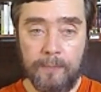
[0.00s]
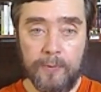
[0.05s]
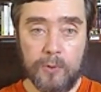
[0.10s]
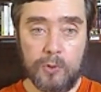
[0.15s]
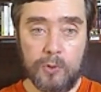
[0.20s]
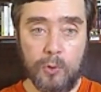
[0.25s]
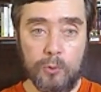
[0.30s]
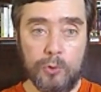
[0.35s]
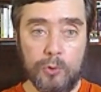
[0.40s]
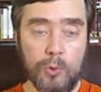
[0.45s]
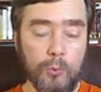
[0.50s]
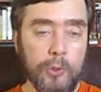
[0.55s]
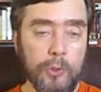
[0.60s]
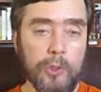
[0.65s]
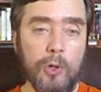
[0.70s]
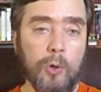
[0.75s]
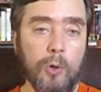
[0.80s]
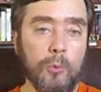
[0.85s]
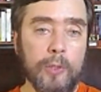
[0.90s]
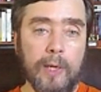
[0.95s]
So we
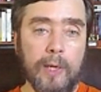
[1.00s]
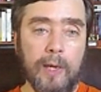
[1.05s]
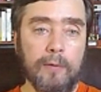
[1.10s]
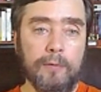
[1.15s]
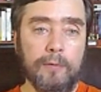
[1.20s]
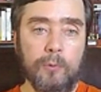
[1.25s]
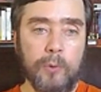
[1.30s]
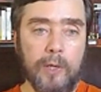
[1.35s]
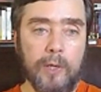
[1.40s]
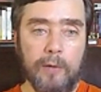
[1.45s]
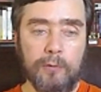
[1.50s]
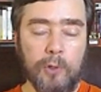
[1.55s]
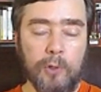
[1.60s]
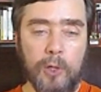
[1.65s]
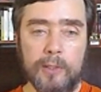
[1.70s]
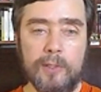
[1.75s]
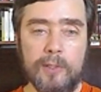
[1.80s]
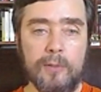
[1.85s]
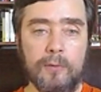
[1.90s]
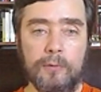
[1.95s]
know we have
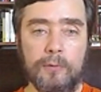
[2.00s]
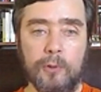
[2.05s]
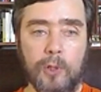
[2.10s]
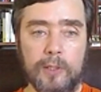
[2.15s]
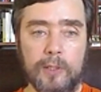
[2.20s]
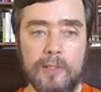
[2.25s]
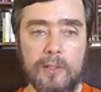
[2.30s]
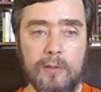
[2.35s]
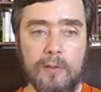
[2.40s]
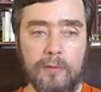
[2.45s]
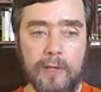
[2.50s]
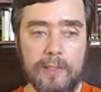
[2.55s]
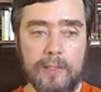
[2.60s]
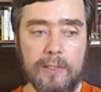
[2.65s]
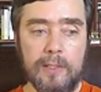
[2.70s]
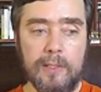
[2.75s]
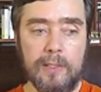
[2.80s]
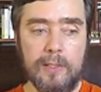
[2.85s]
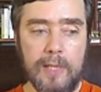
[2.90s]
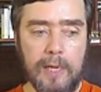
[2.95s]
lots of
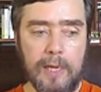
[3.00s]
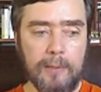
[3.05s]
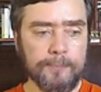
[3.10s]
devices that